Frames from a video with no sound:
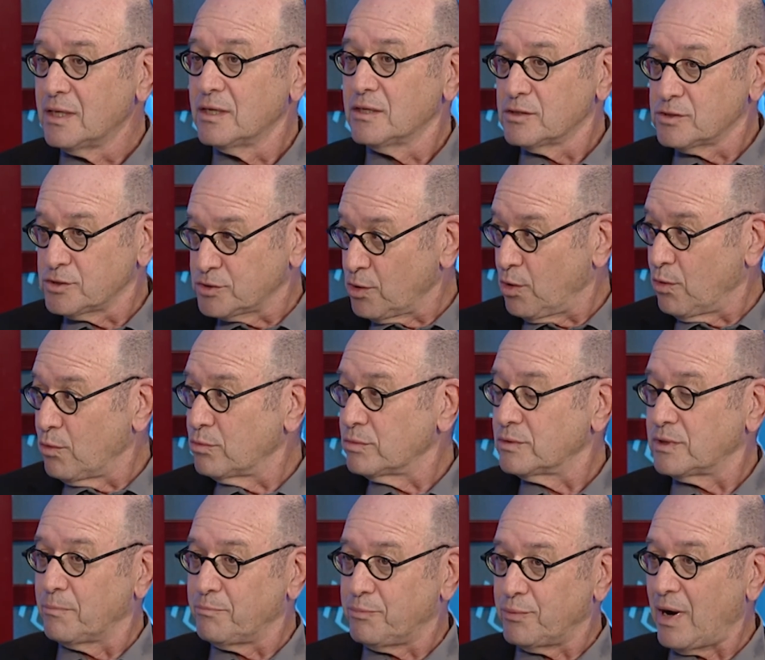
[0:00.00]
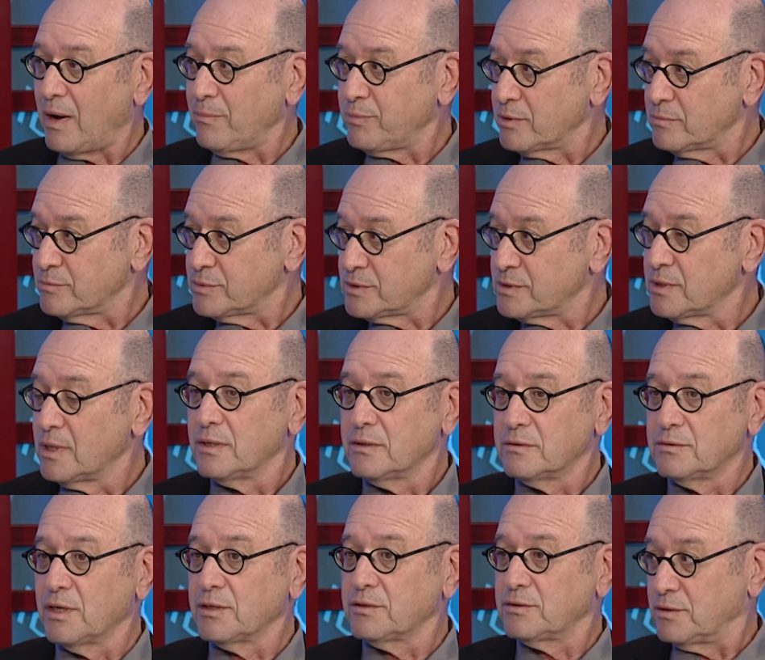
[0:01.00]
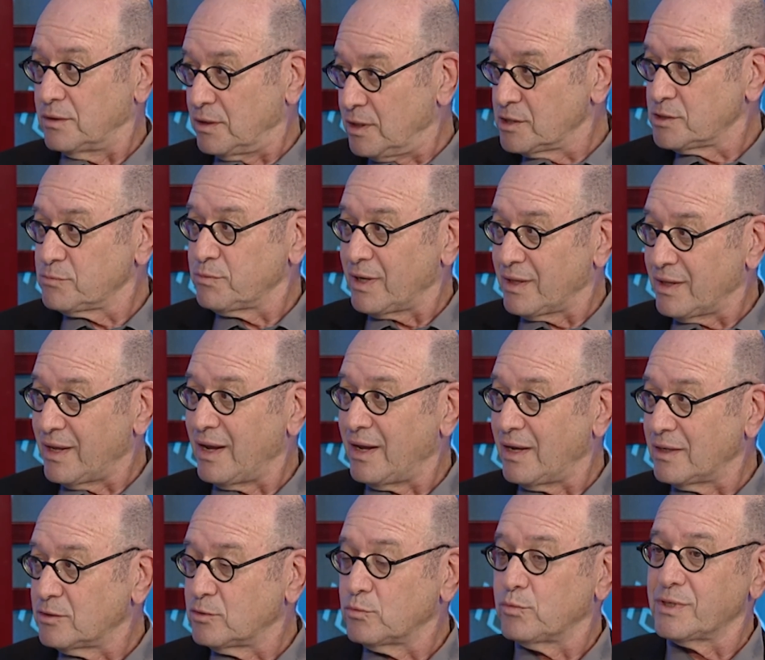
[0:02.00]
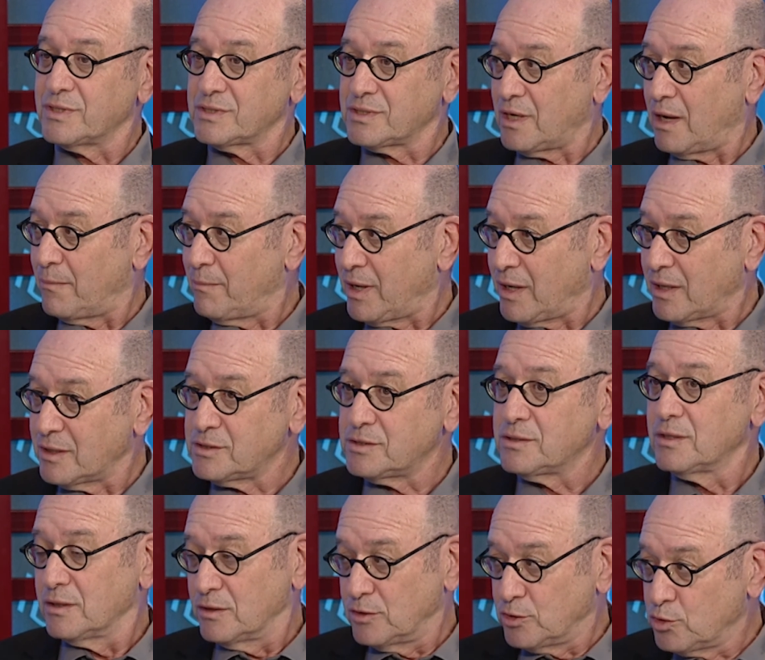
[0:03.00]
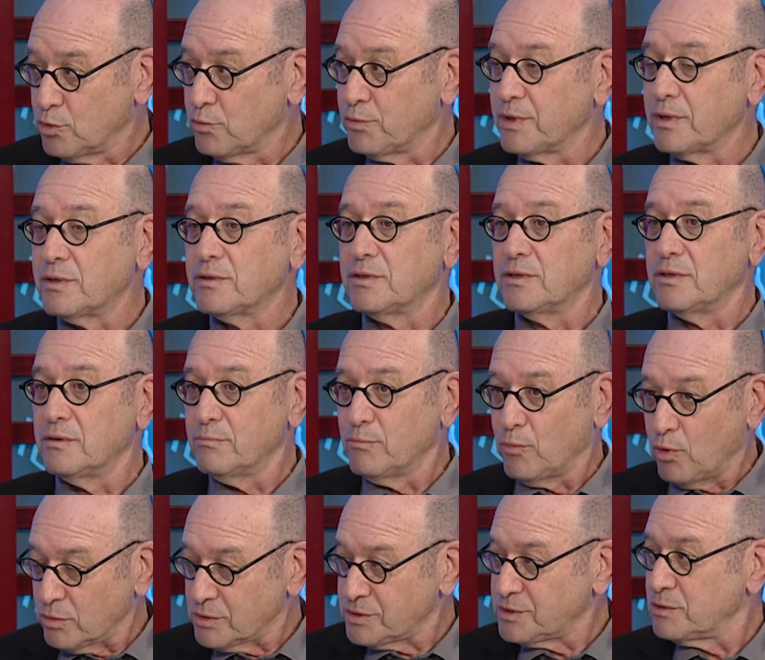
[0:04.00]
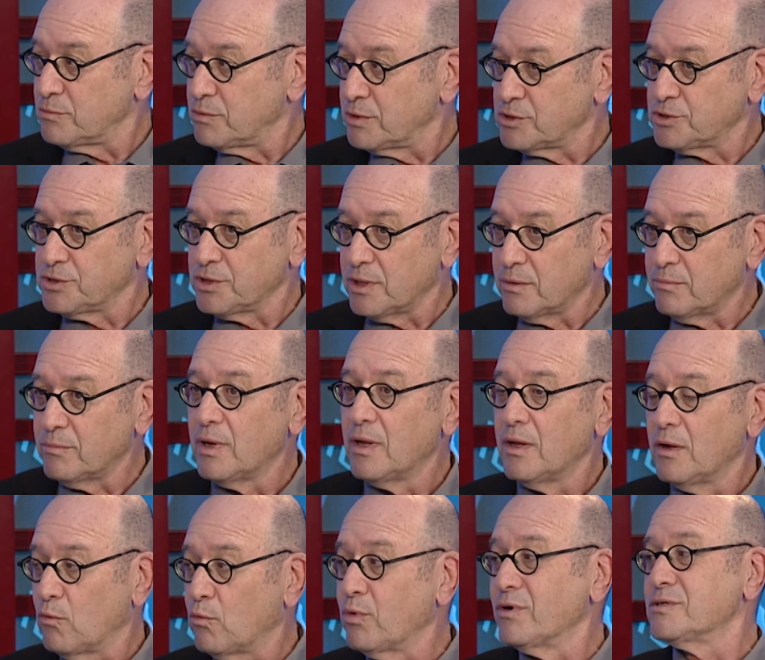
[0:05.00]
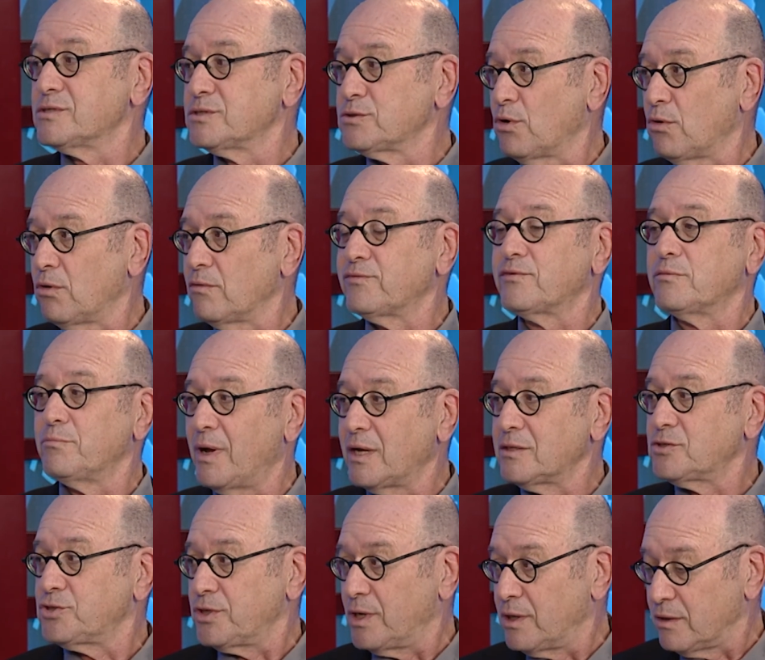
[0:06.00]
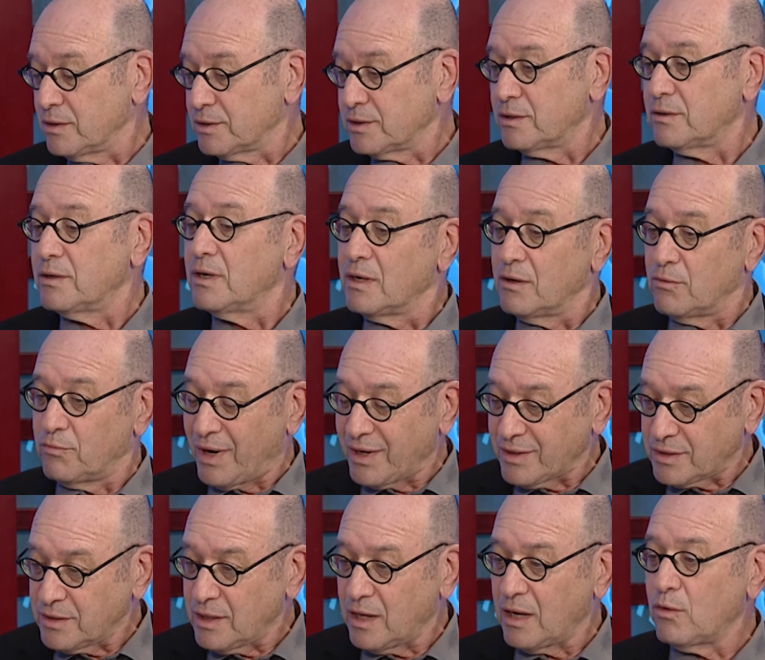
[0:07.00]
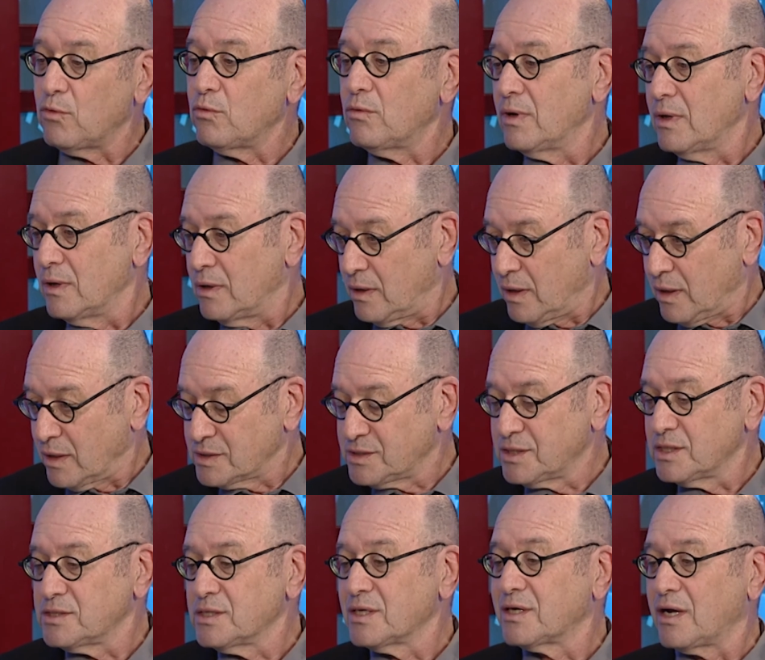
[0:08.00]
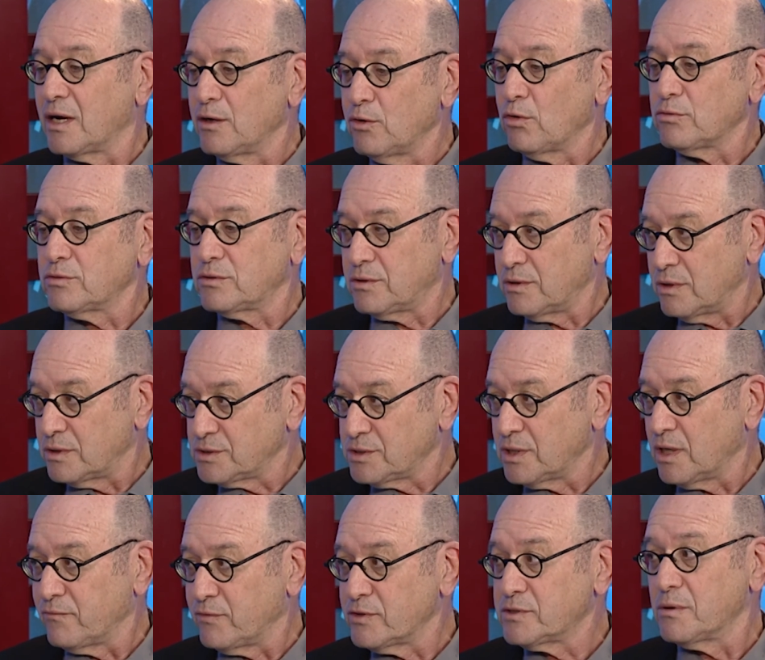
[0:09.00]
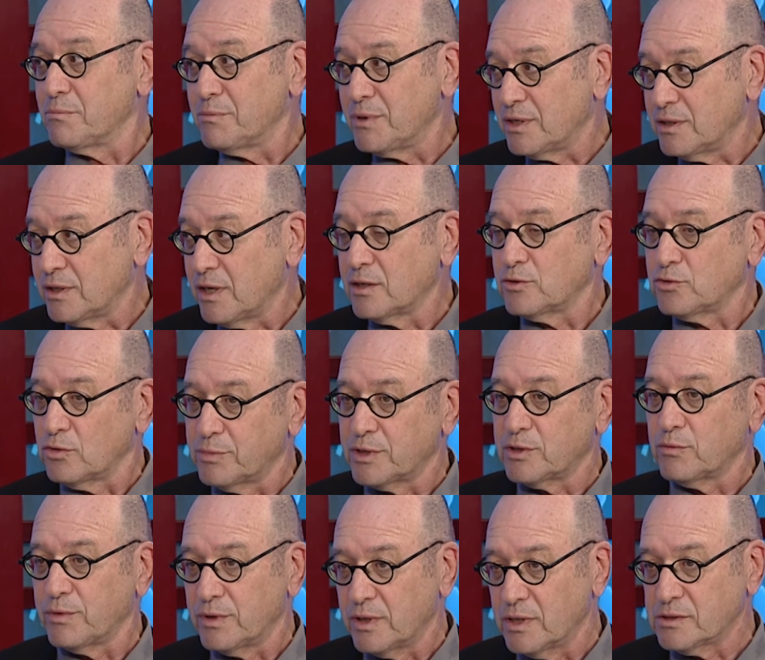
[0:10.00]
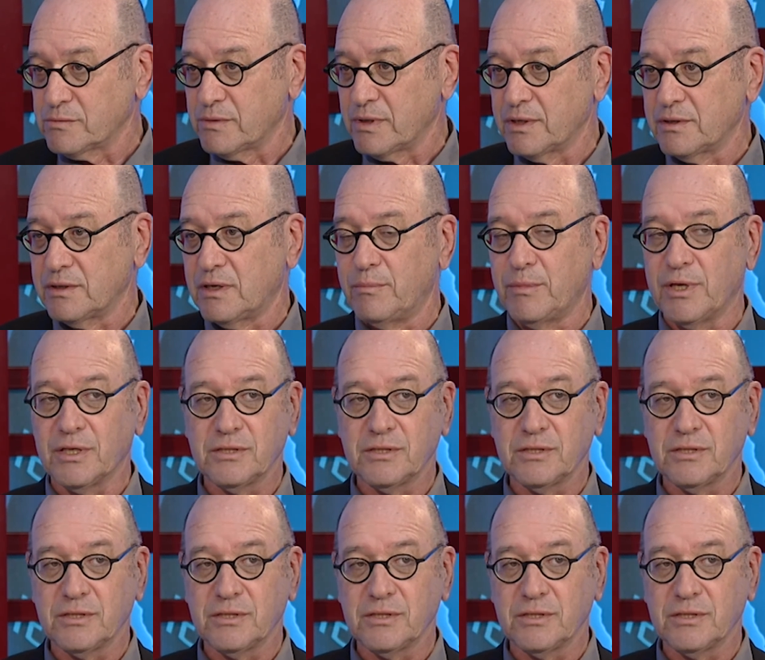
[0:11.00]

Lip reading: So the problems that Israel had with Hamas during the Morsi regime were solved much earlier. Right now, Sisi cannot serve as a mediator between Israel and Hamas.